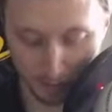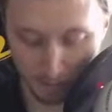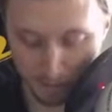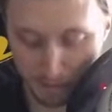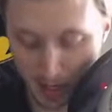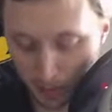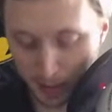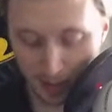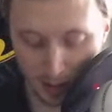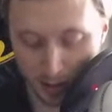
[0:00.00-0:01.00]
maybe
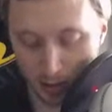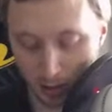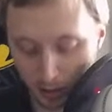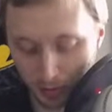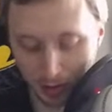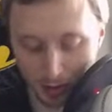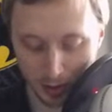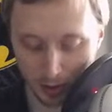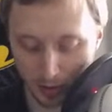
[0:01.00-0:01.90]
they're closer to,